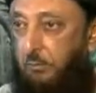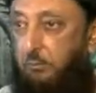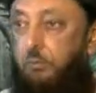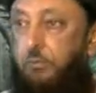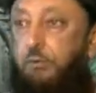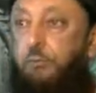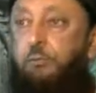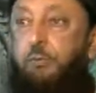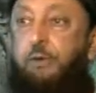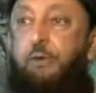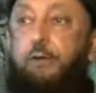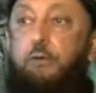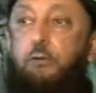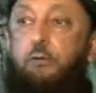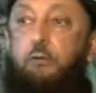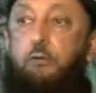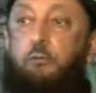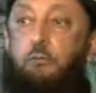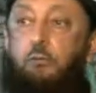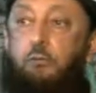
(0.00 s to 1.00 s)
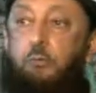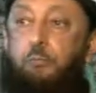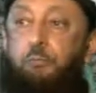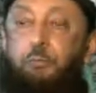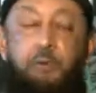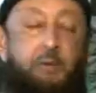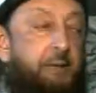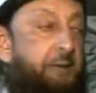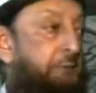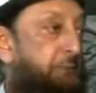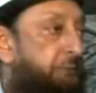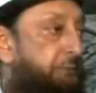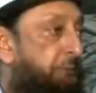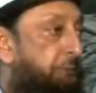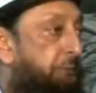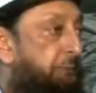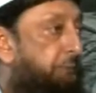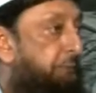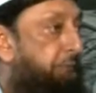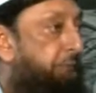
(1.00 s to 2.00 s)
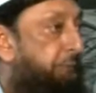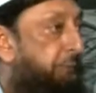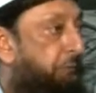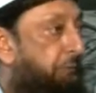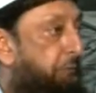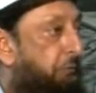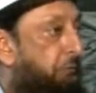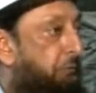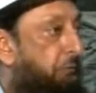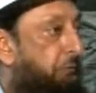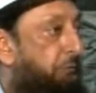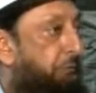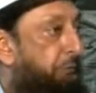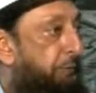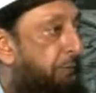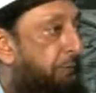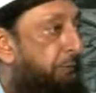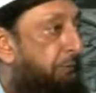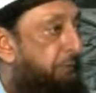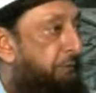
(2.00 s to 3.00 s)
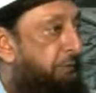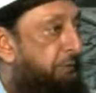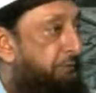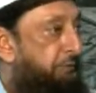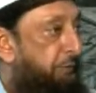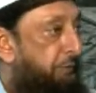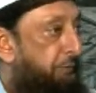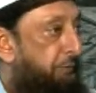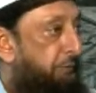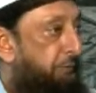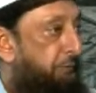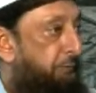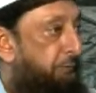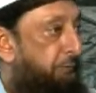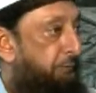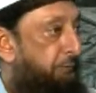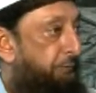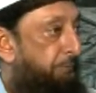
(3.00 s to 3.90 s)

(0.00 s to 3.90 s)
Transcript: between European Jews and European Christians,